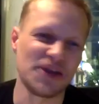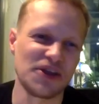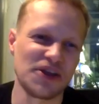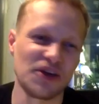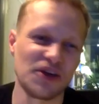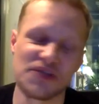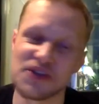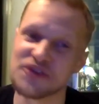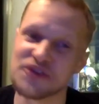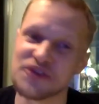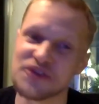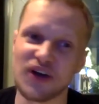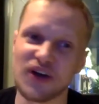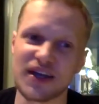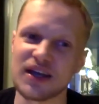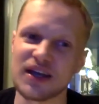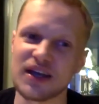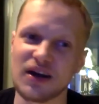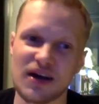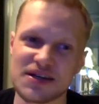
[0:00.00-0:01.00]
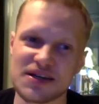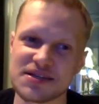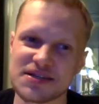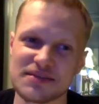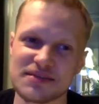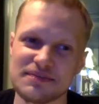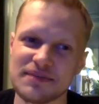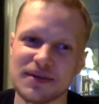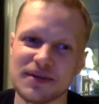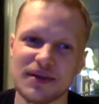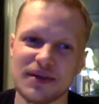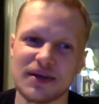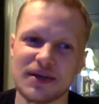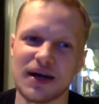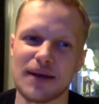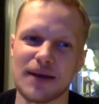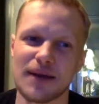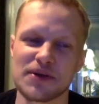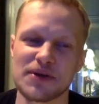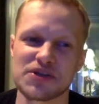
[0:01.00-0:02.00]
they're they're fucking awesome.
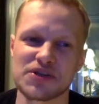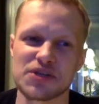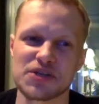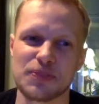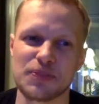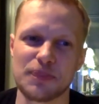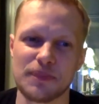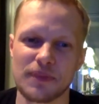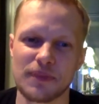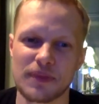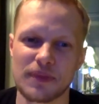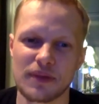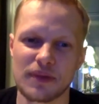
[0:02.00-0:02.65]
They, Bill,